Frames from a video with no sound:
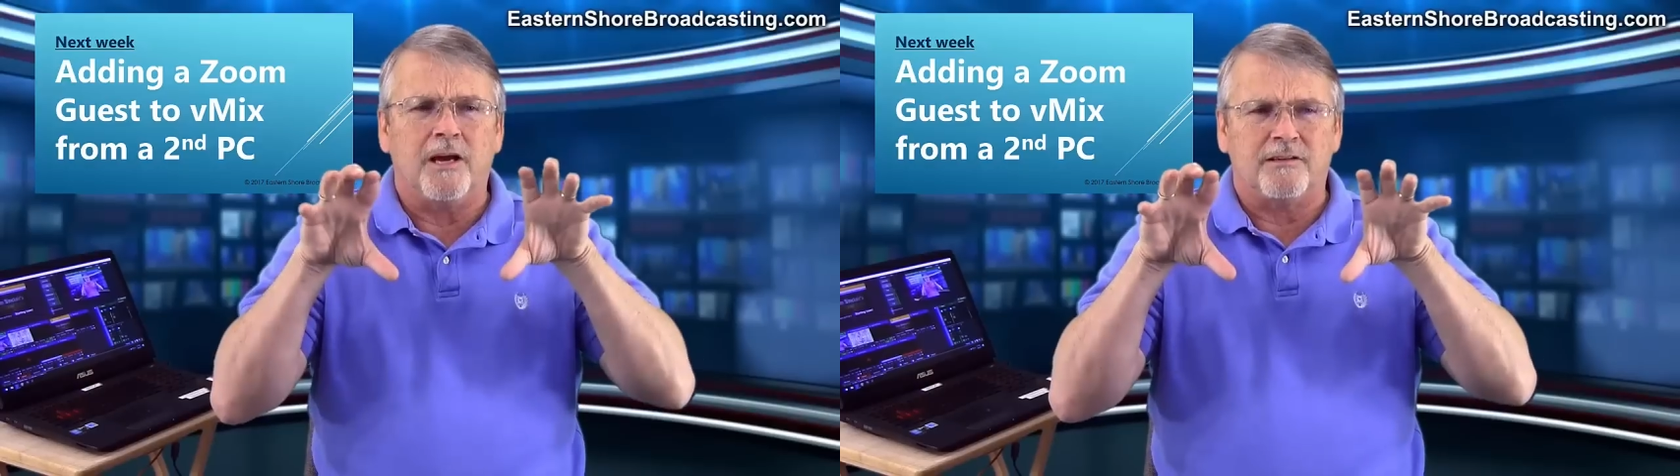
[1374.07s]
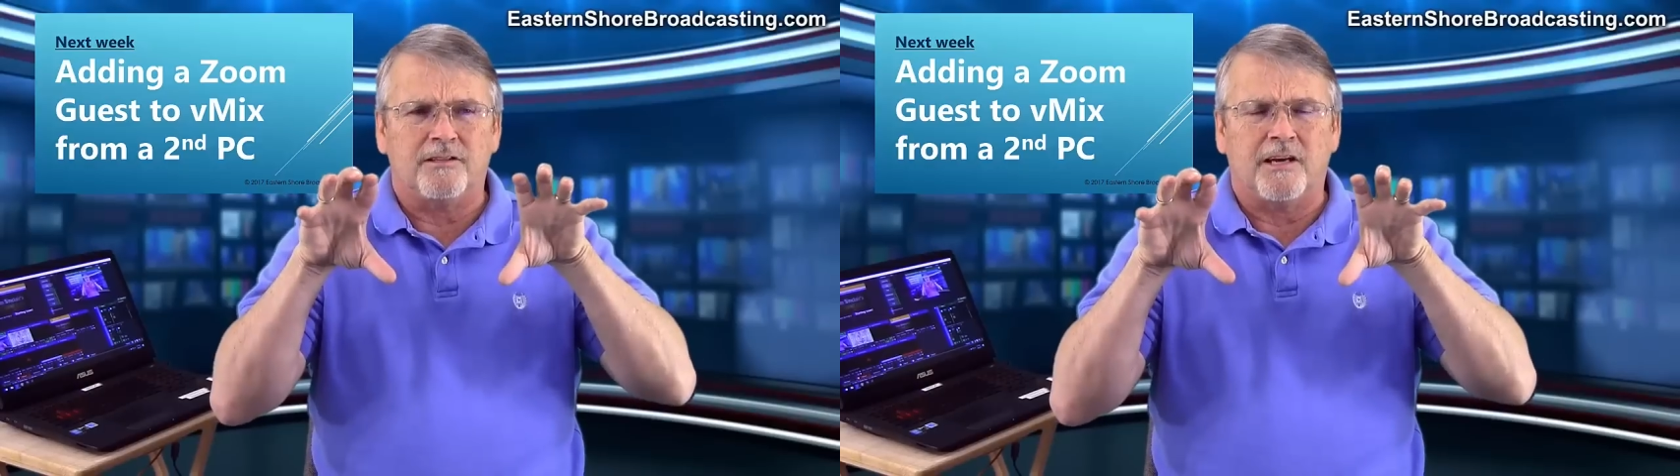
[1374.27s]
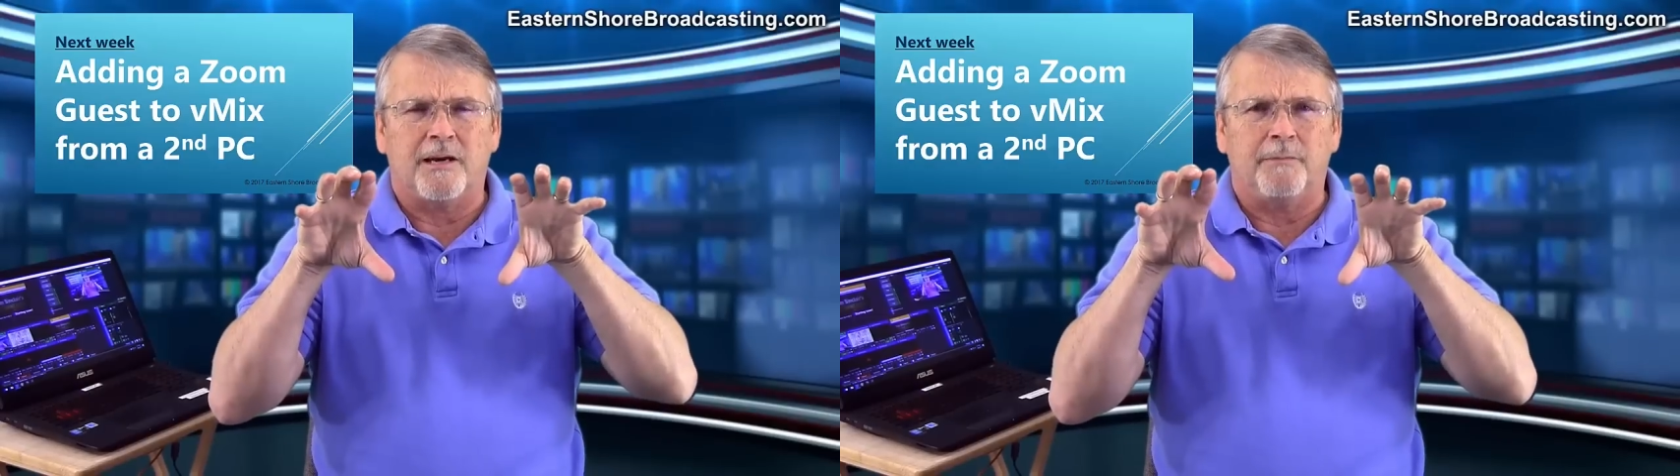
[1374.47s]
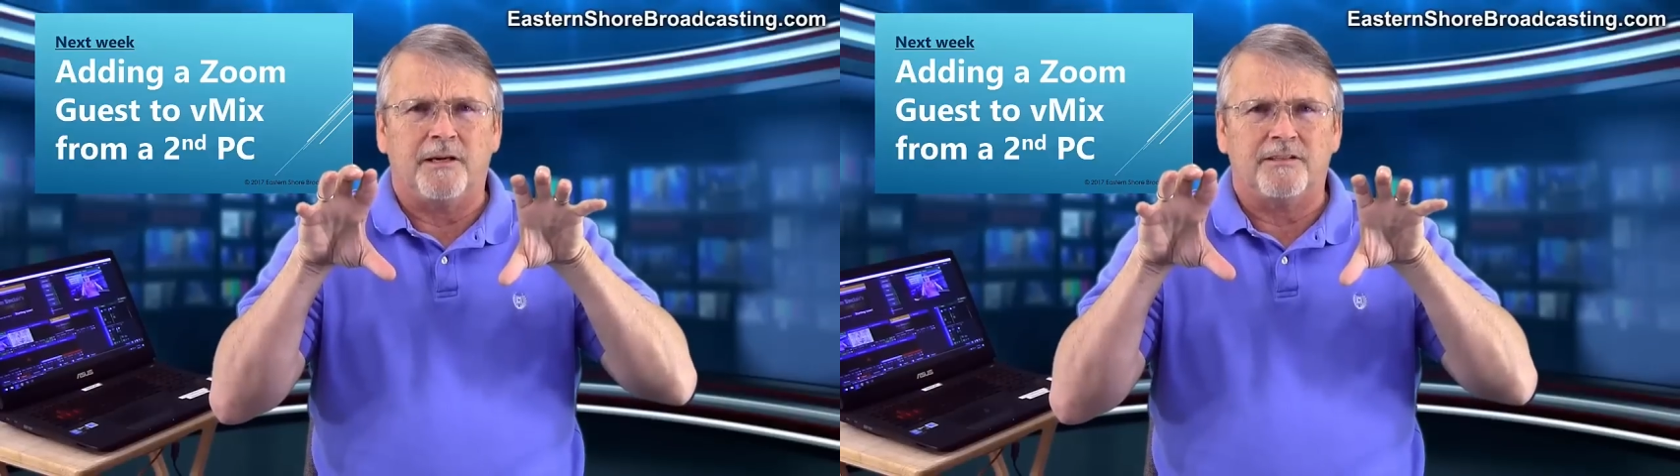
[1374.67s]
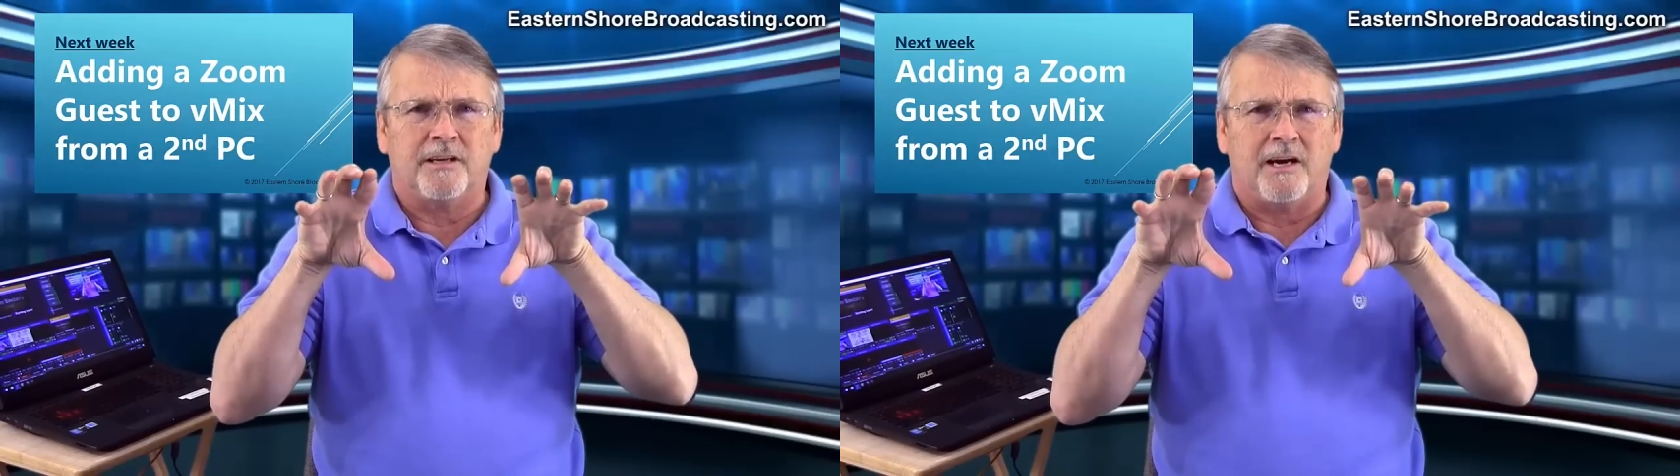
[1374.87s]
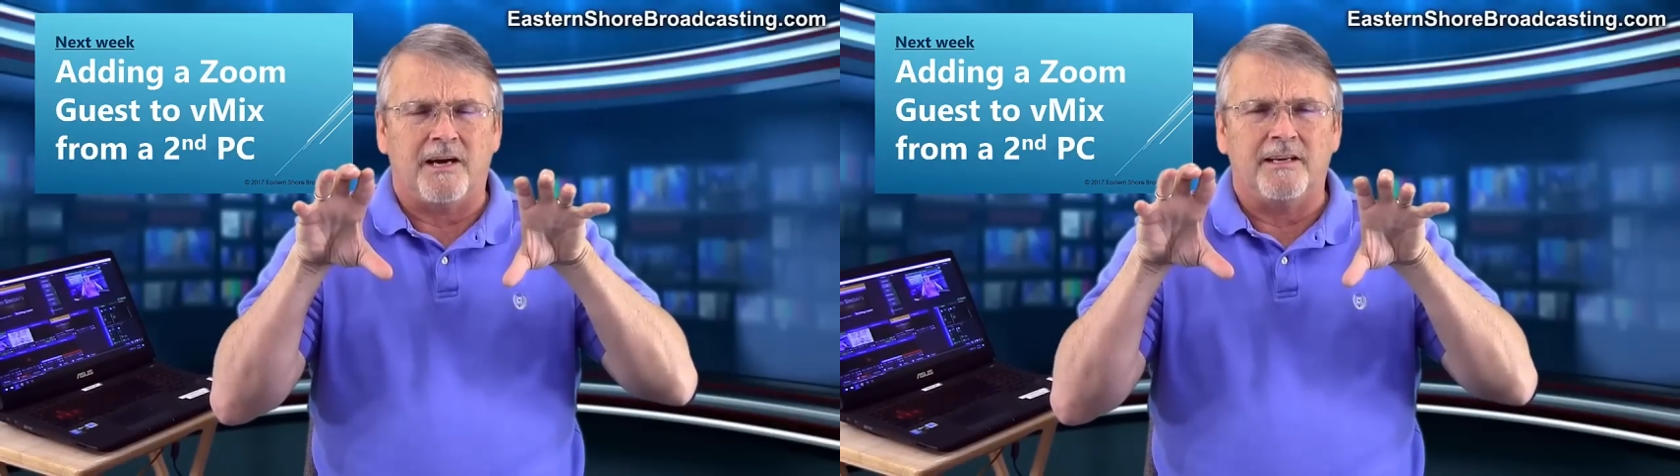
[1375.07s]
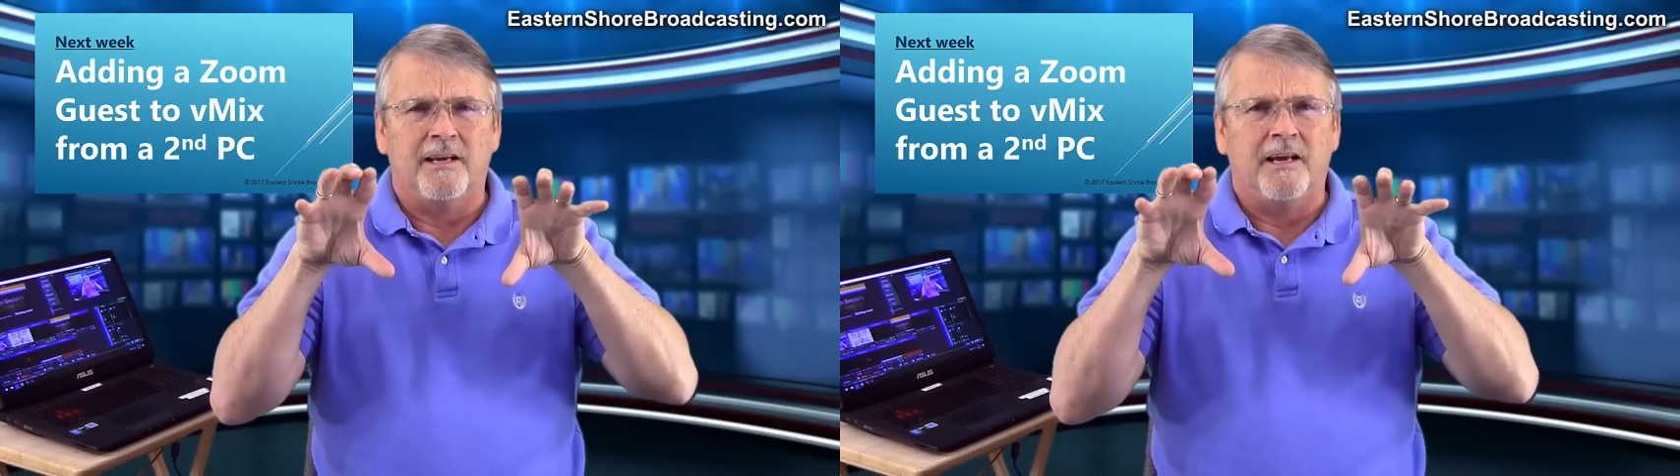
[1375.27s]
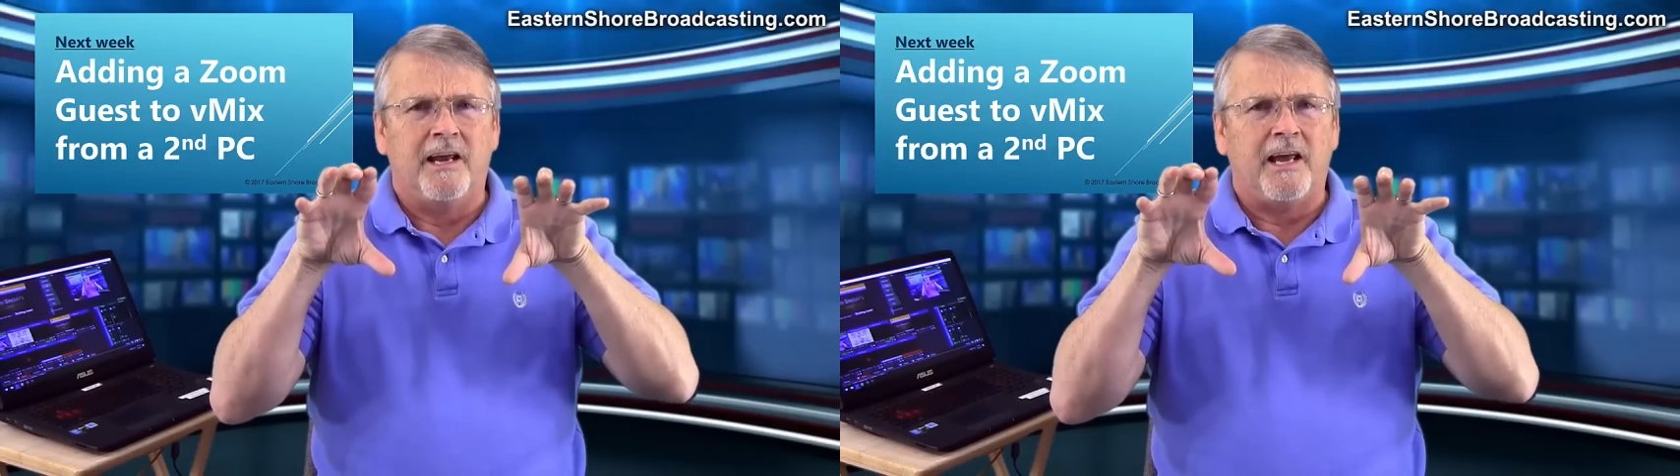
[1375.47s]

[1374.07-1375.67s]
guests side by side.